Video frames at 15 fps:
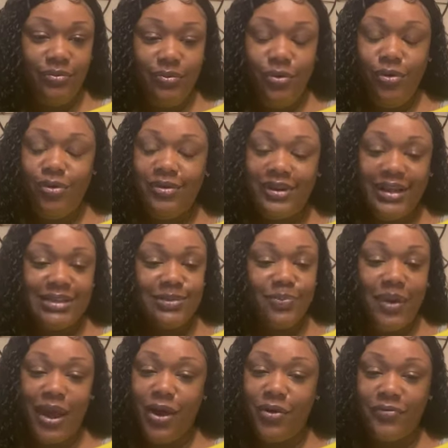Woo, that's
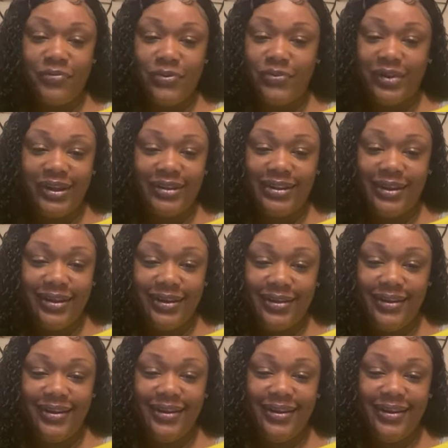powerful right there.